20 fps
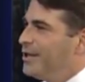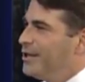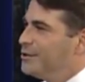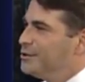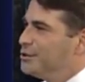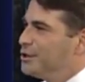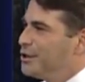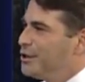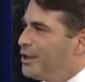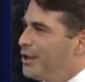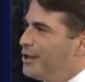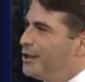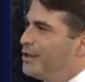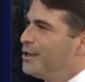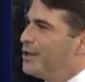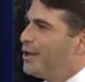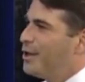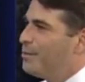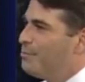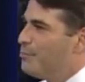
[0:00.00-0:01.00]

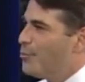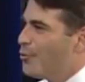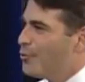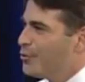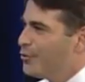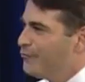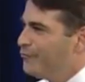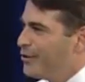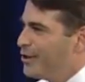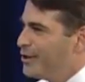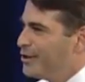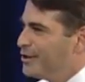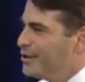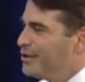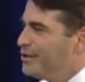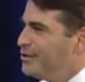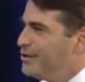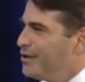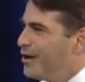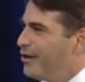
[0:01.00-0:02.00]
educated, and motivated
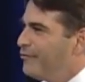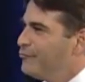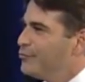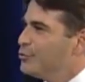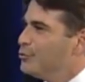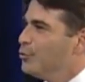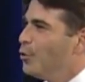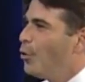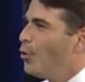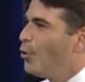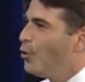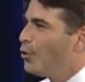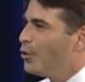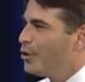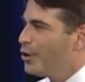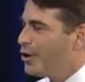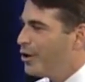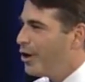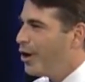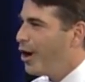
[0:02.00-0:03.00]
enough to
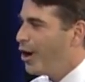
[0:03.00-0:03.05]
hold